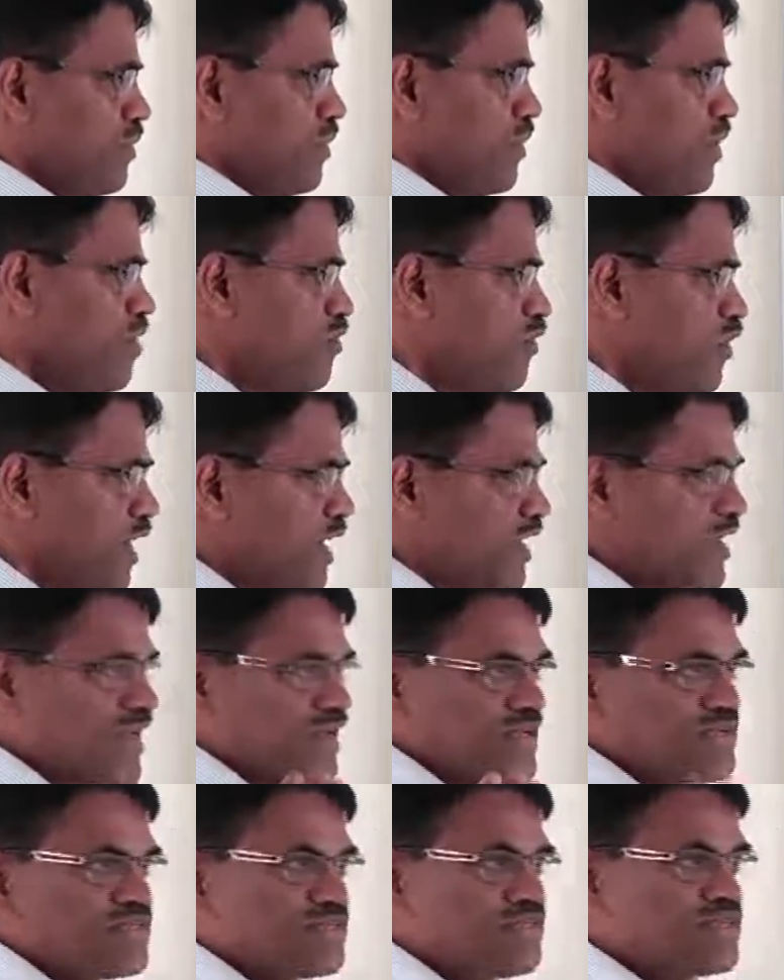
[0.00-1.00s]
If you can
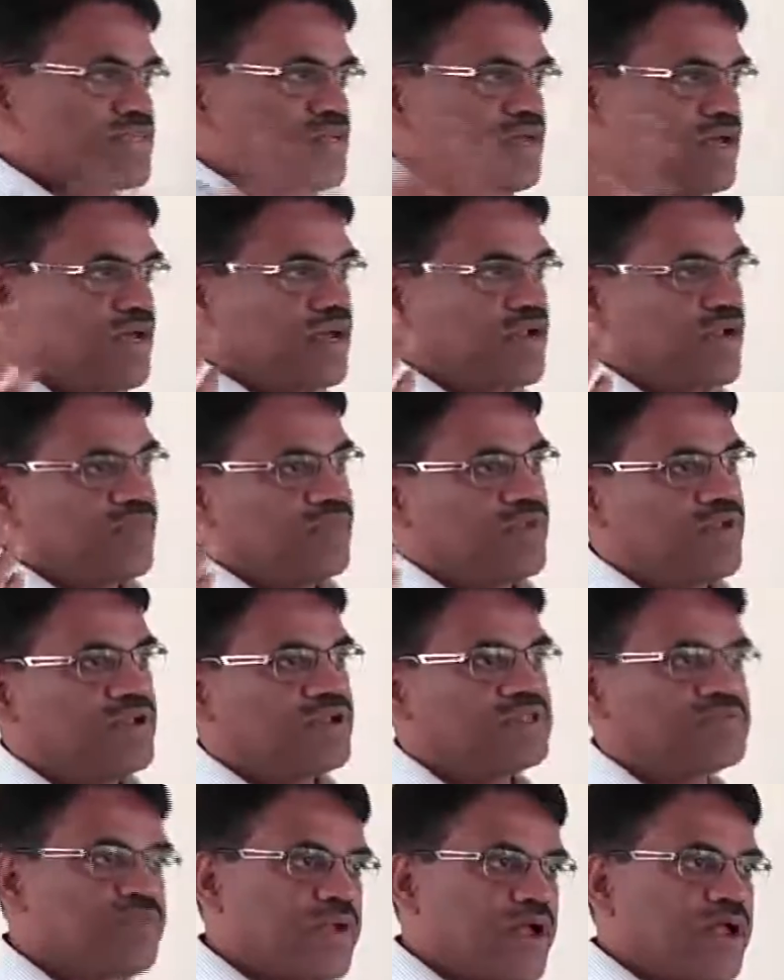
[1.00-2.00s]
test a number is
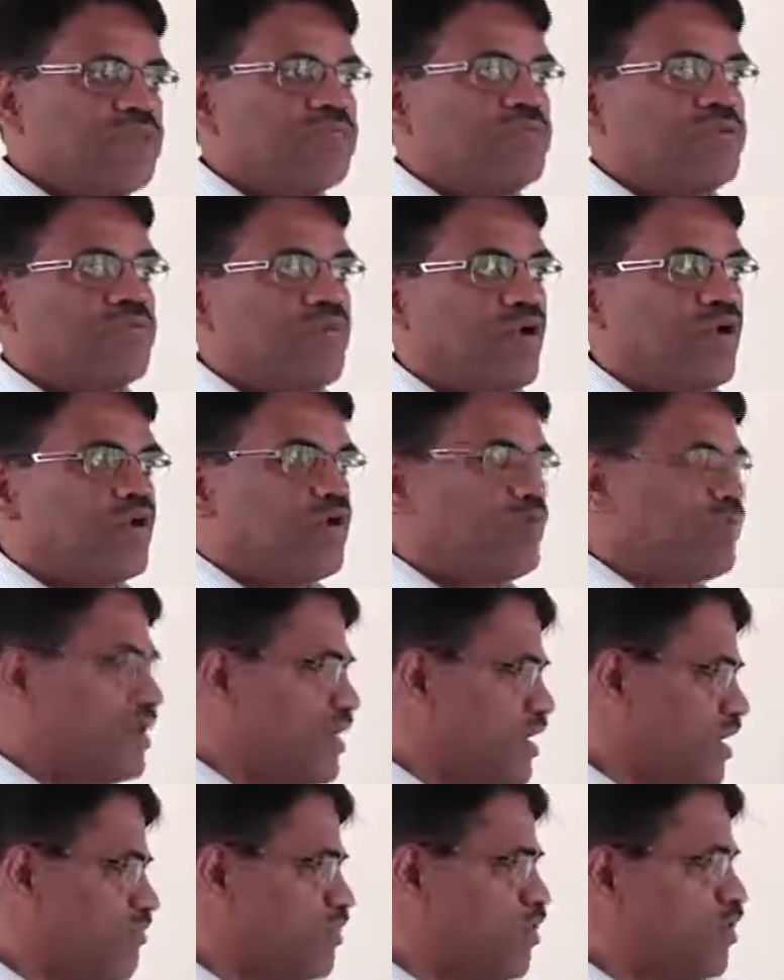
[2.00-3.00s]
prime in polynomial
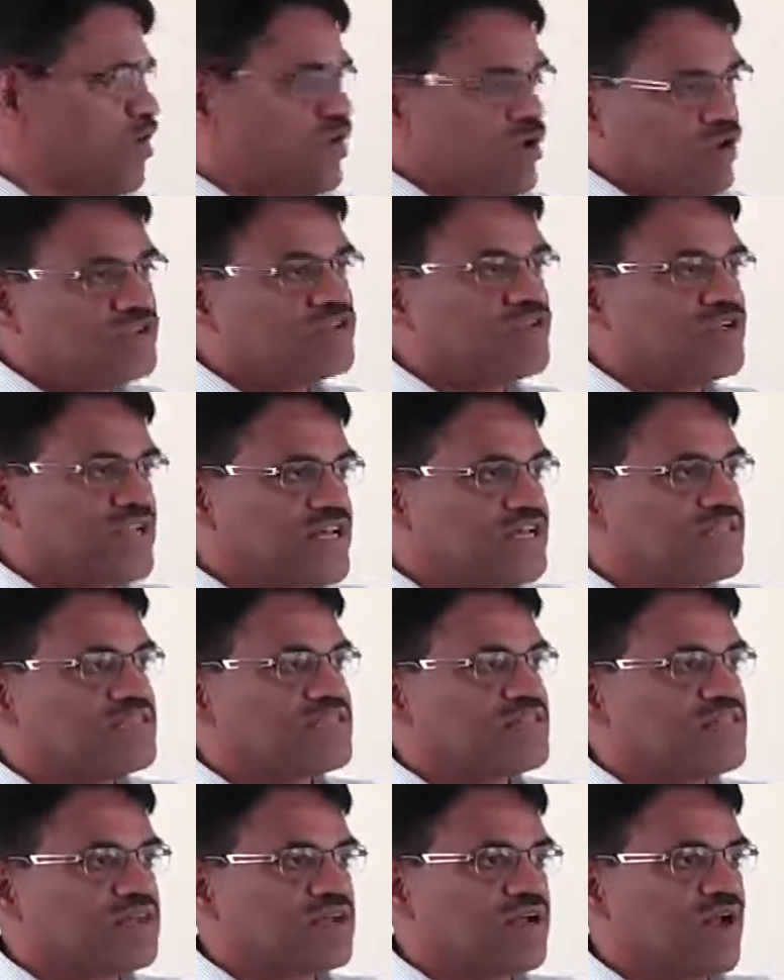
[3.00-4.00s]
time, you can also test
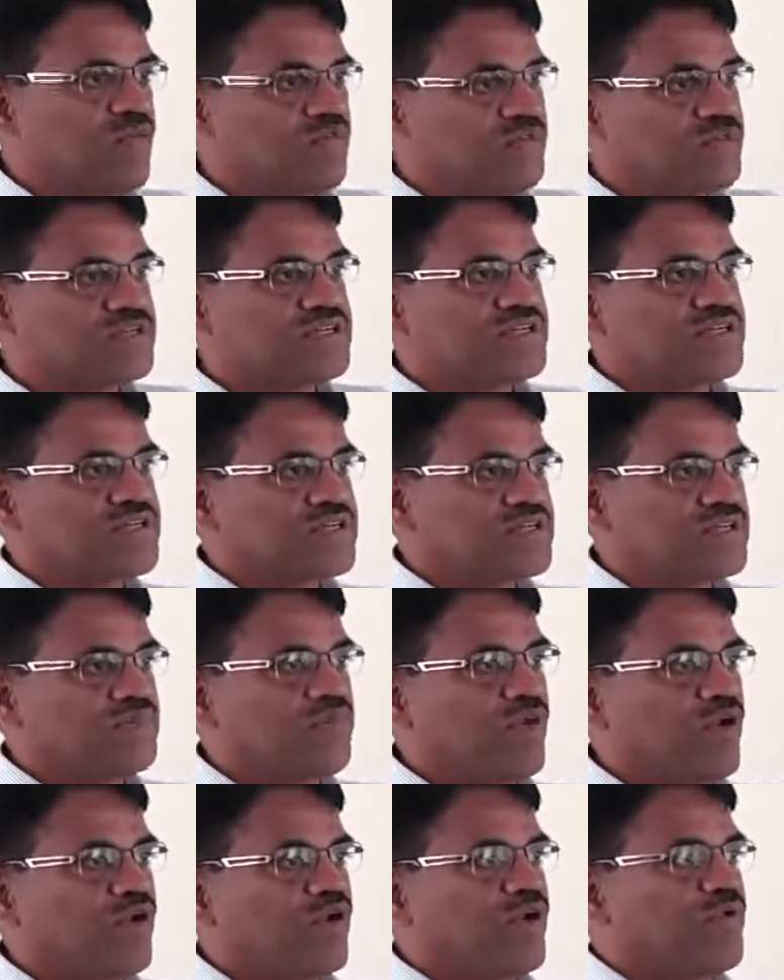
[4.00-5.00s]
compositeness in
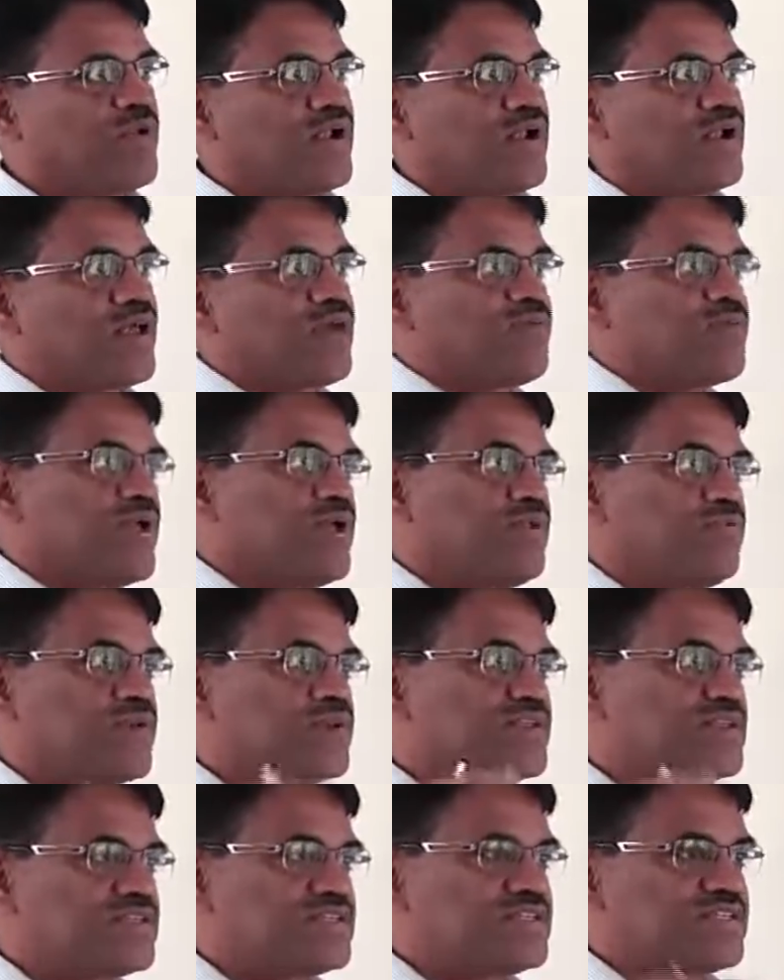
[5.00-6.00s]
polynomial time, right?
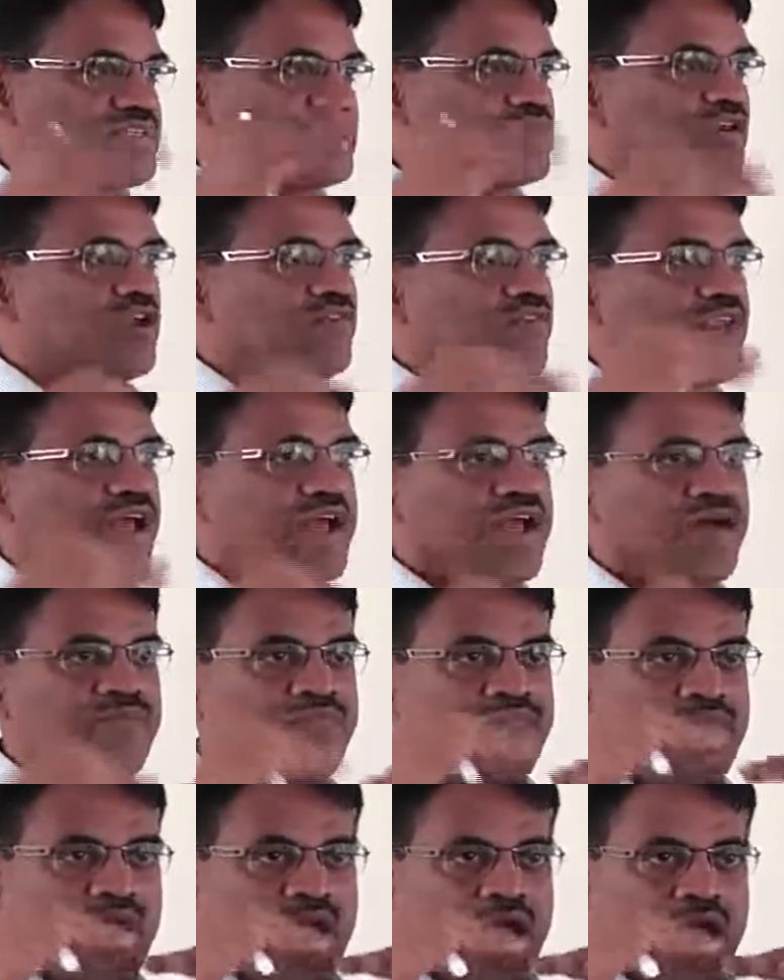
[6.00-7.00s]
Because it's sort of like a
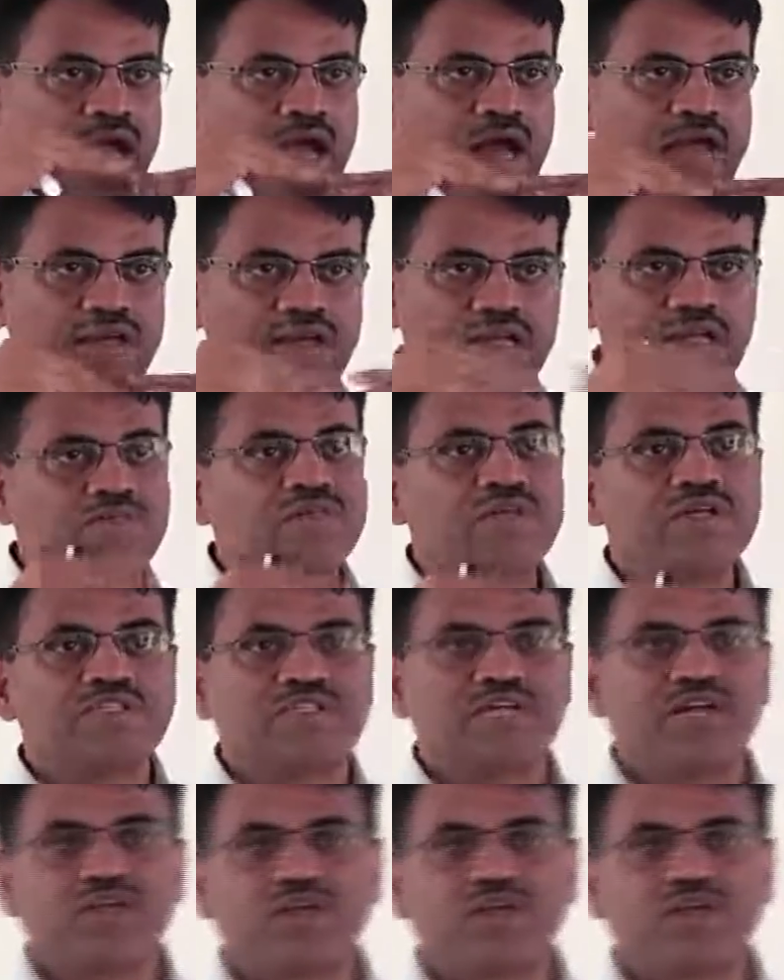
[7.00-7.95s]
deterministic